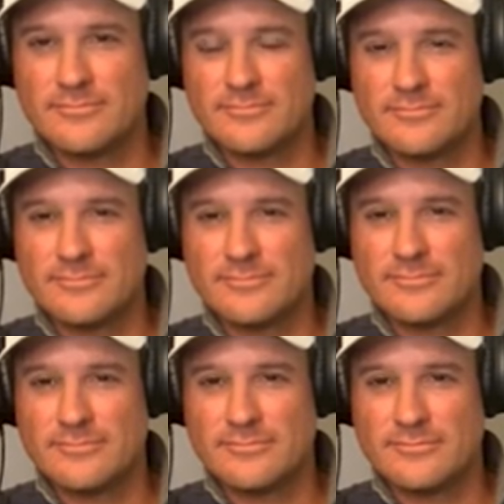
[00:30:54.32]

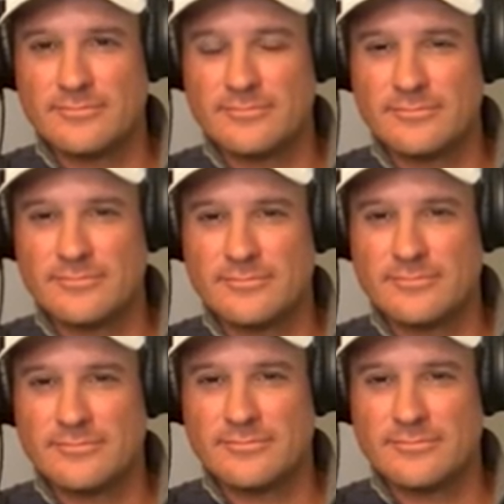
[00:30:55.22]

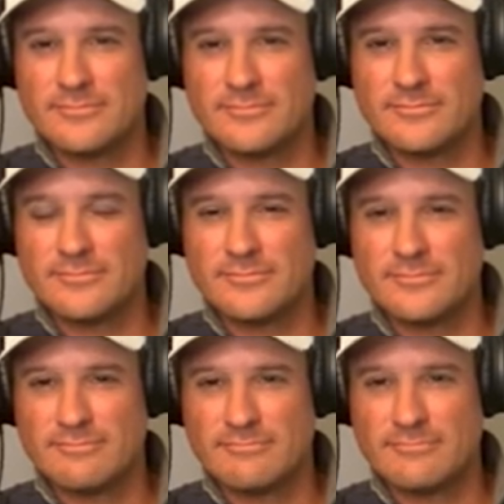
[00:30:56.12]

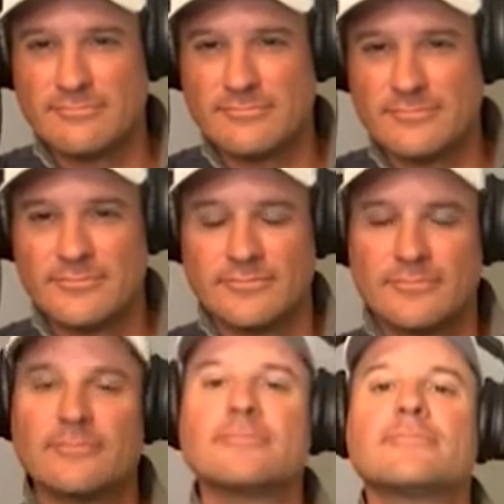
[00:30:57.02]

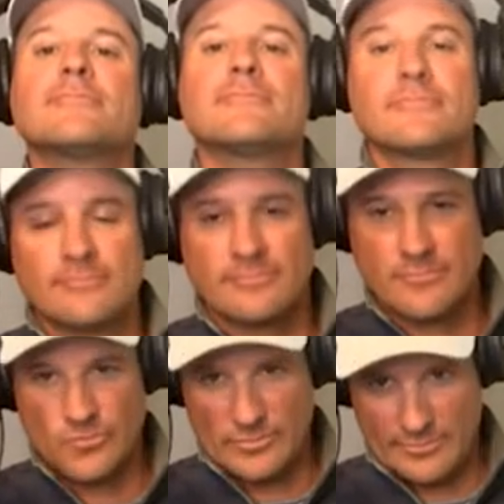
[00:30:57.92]

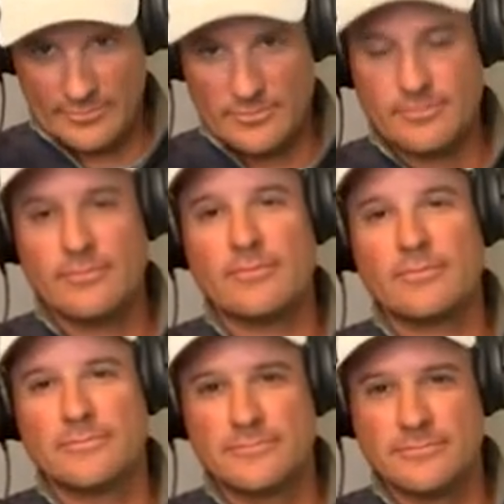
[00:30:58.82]

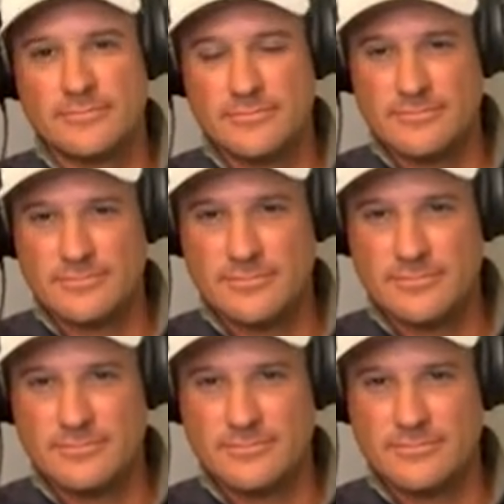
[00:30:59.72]

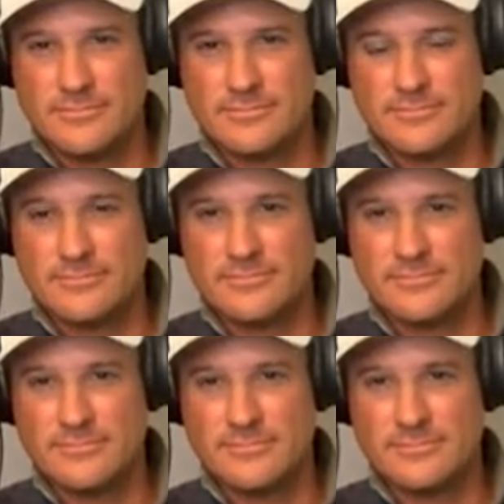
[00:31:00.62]

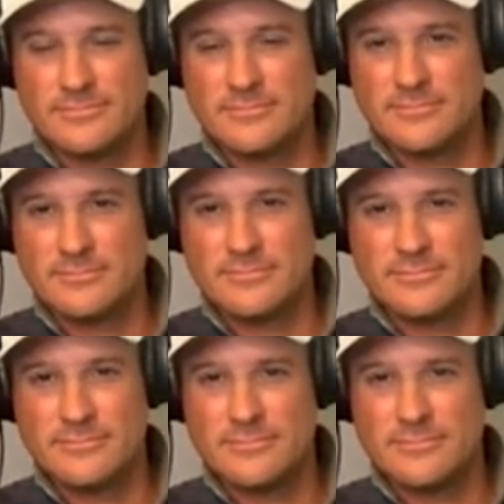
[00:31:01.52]
This person isn't speaking.